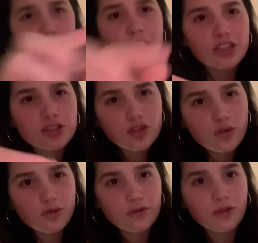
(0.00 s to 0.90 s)
a little
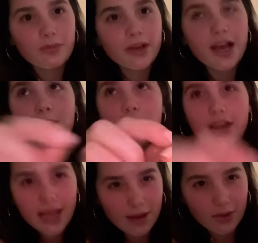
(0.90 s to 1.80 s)
too full, but I'm
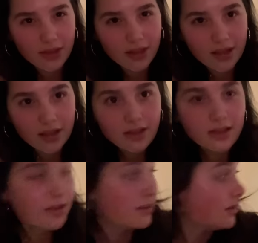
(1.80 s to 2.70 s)
okay with that. Have a
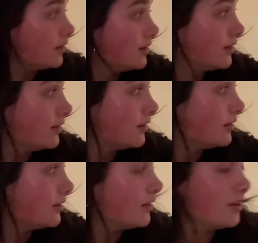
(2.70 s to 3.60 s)
pizza? Yeah.
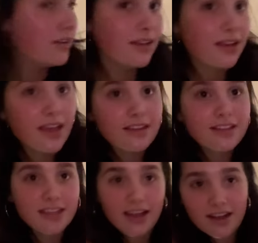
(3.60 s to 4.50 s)
Haley,
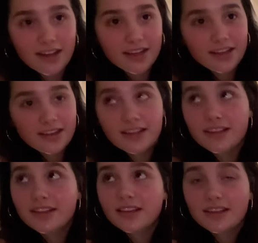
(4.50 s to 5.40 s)
say hi.
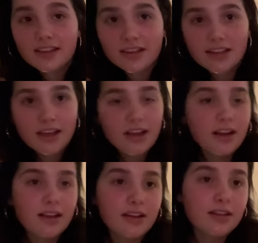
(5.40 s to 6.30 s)
Hi. She's
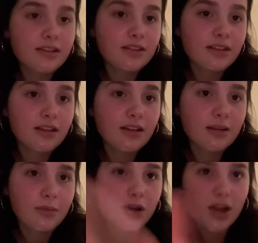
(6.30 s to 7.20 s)
coming to grab
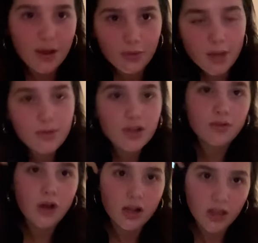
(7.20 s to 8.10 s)
one. Um, okay, well, I'm going to go
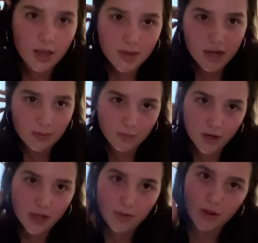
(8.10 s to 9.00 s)
rock climbing and I'm
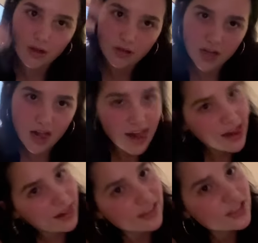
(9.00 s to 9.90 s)
bringing you along.
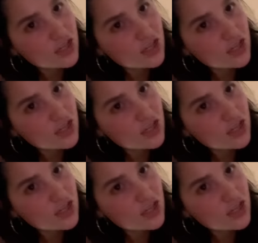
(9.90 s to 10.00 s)
Let's